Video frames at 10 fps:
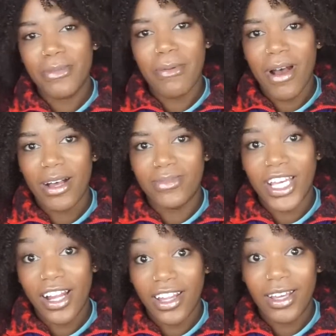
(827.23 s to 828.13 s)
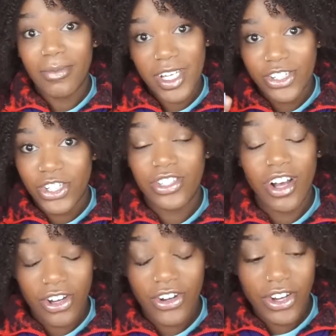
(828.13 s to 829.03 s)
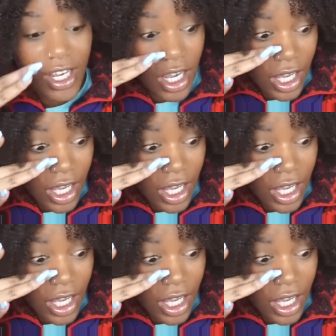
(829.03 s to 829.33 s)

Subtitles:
hear my mom yelling because she's hungry.